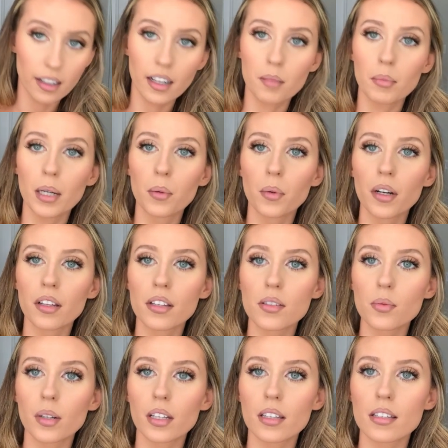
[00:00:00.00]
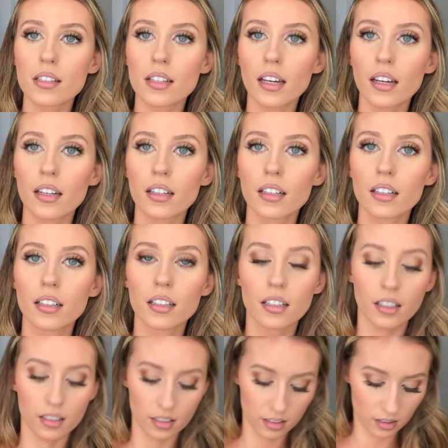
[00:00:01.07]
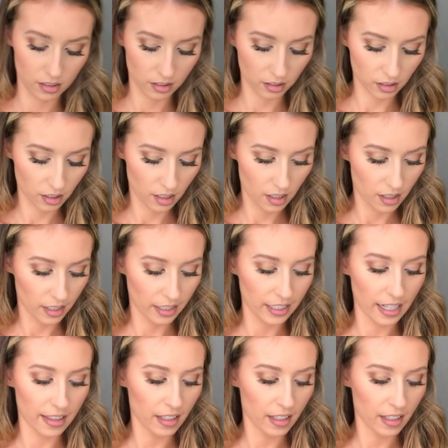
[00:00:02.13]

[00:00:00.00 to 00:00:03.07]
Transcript: I might wear this one instead. Yeah,